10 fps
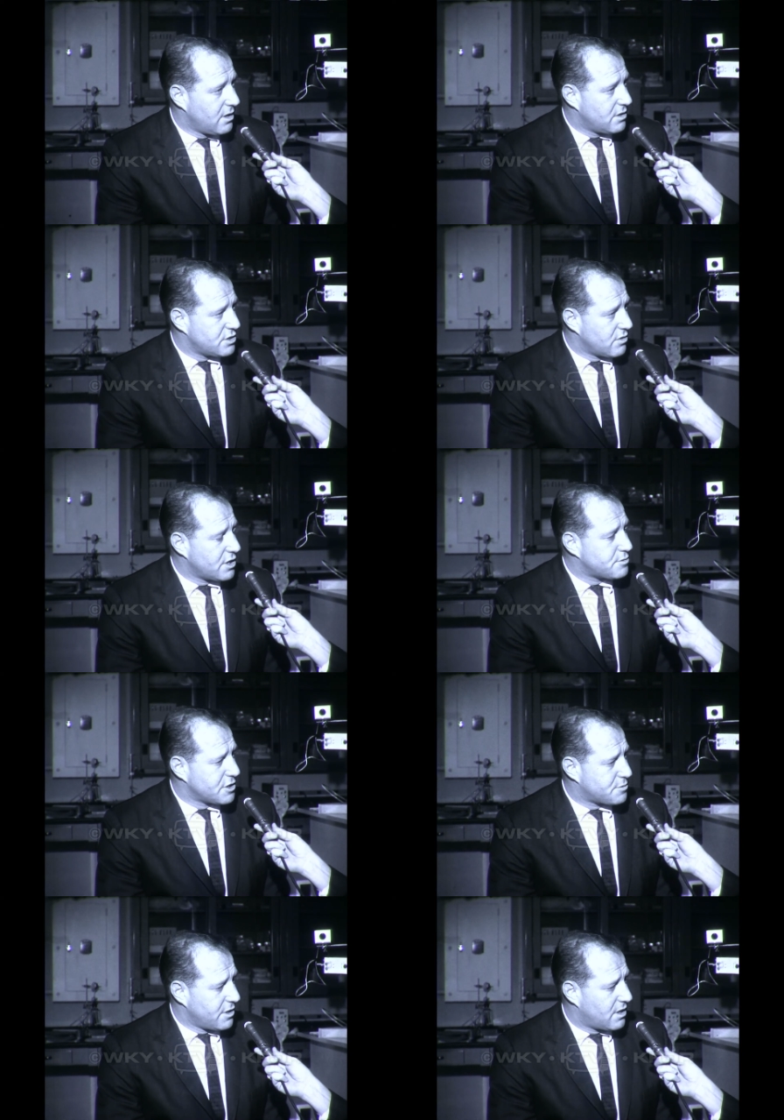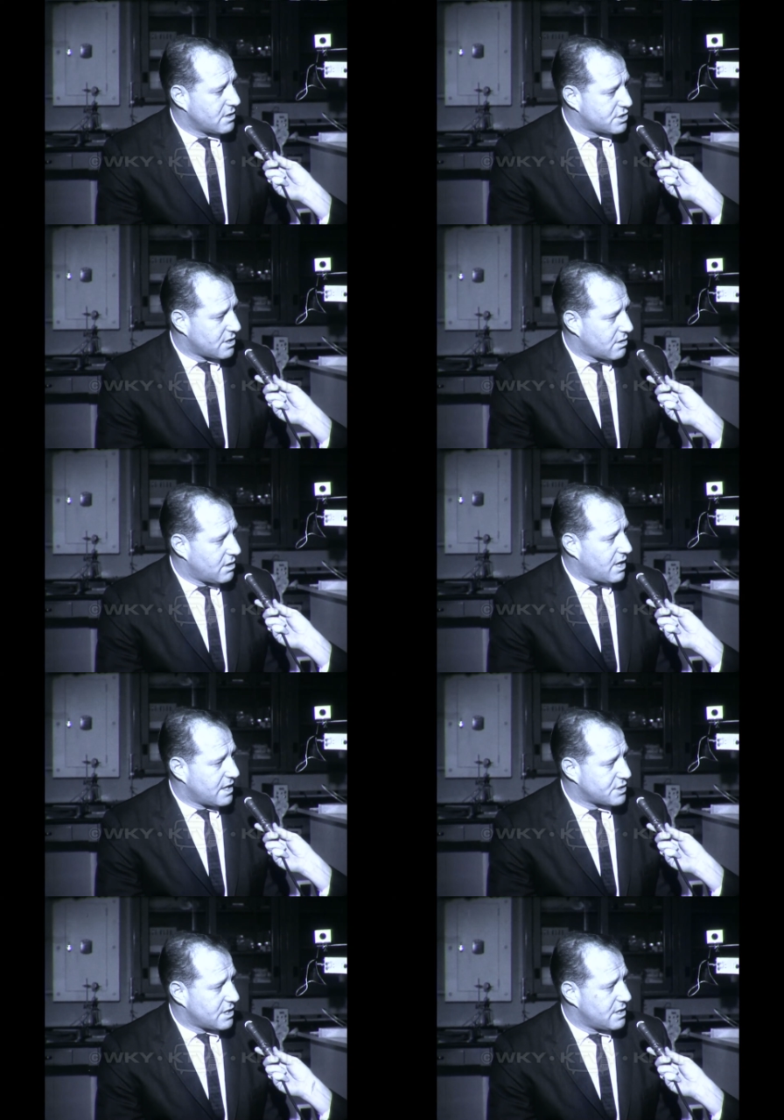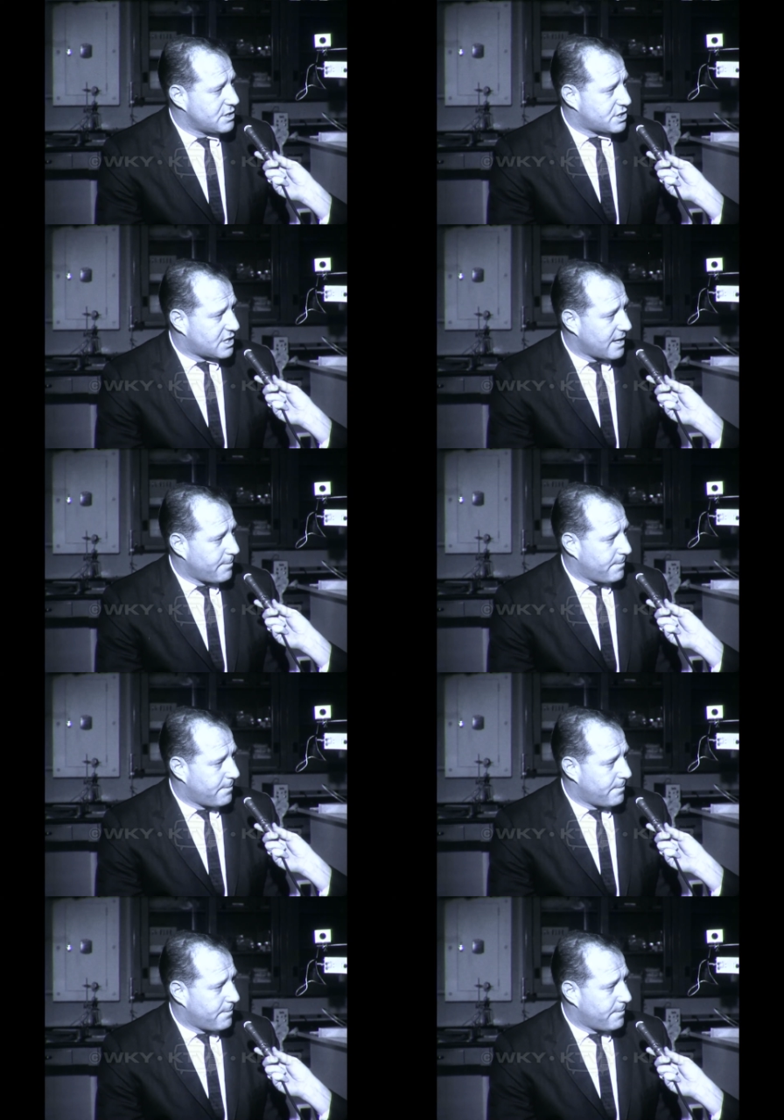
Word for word: So this must be considered as a step